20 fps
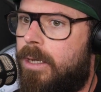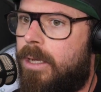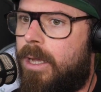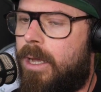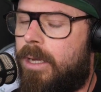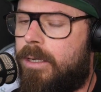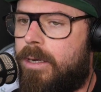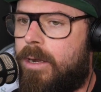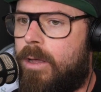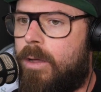I
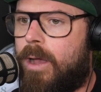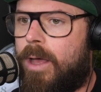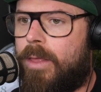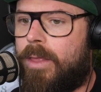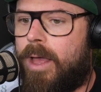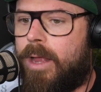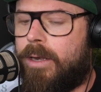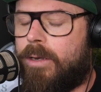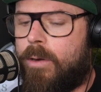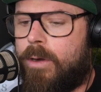don't know.
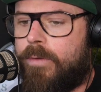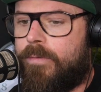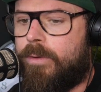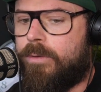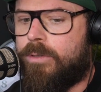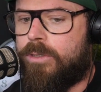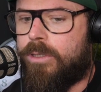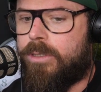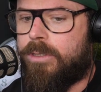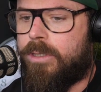I don't know if it
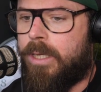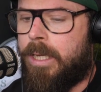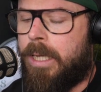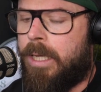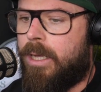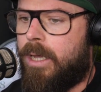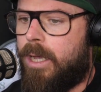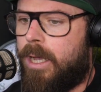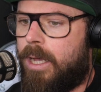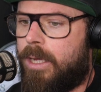was just
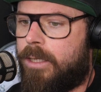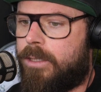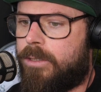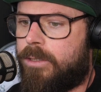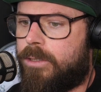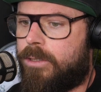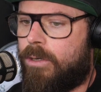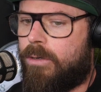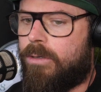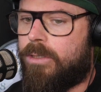a
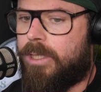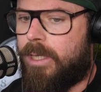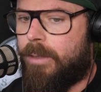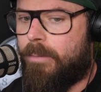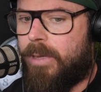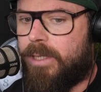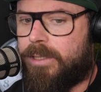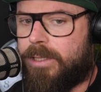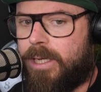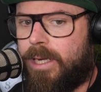toxic
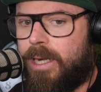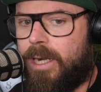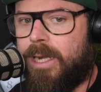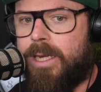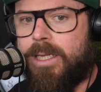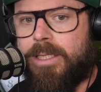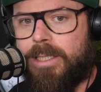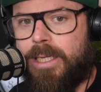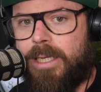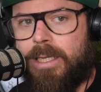
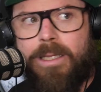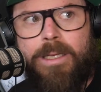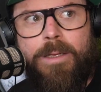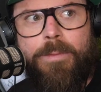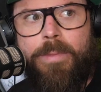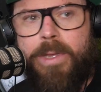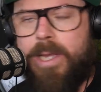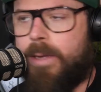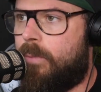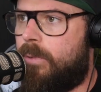masculinity that
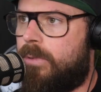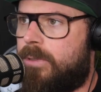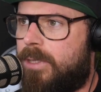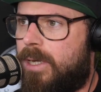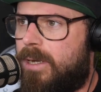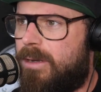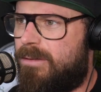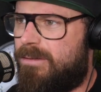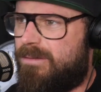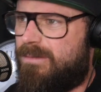people would
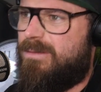say,